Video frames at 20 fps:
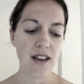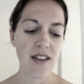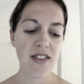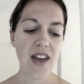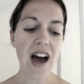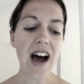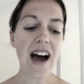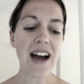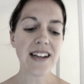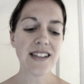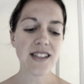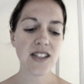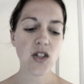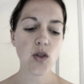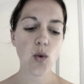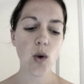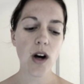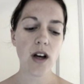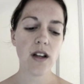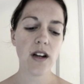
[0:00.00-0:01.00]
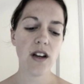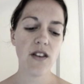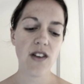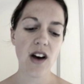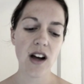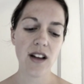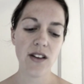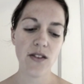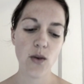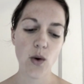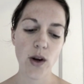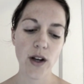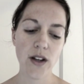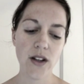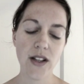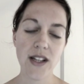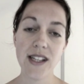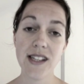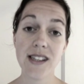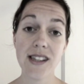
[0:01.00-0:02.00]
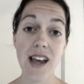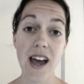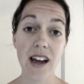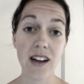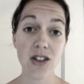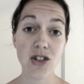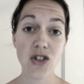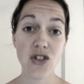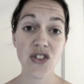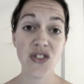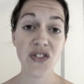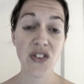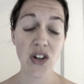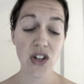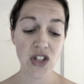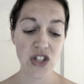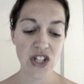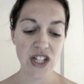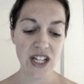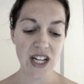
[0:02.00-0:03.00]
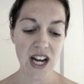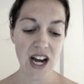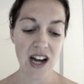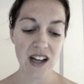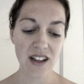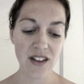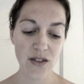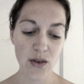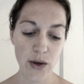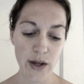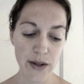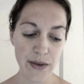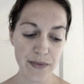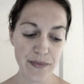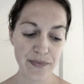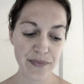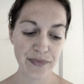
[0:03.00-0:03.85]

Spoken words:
The highest quality of olive oil is extra virgin olive oil.